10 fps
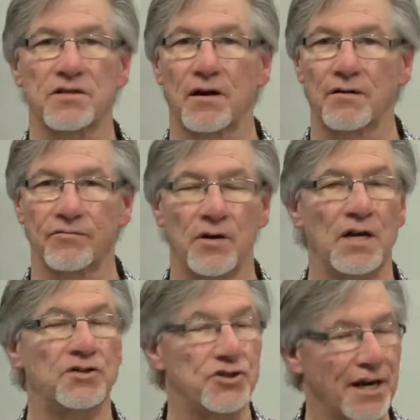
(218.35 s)
of
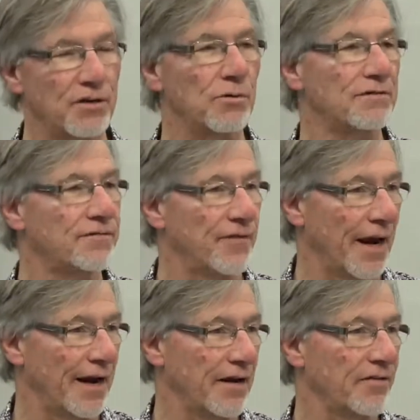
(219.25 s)
genuine
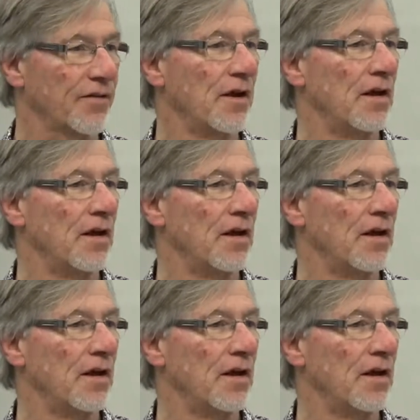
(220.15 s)
faith,